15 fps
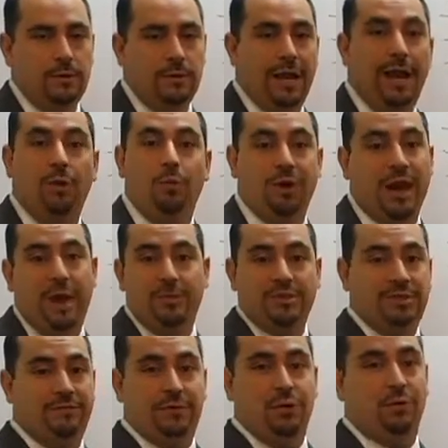Now, what
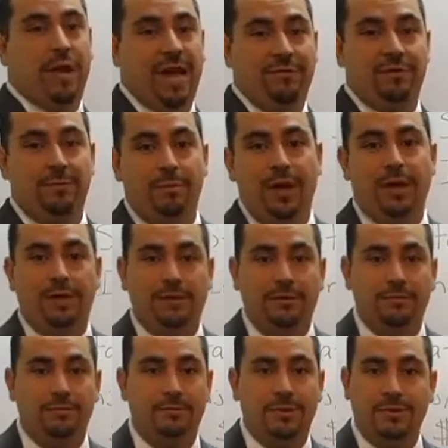happens if you don't have the money?
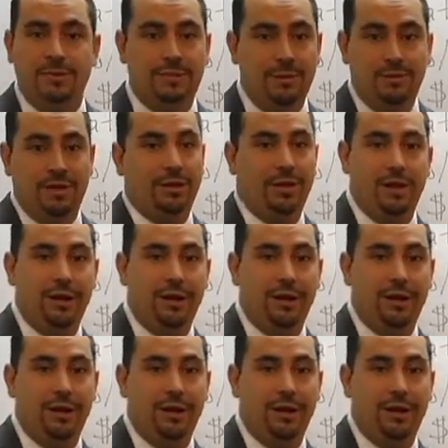Because typically,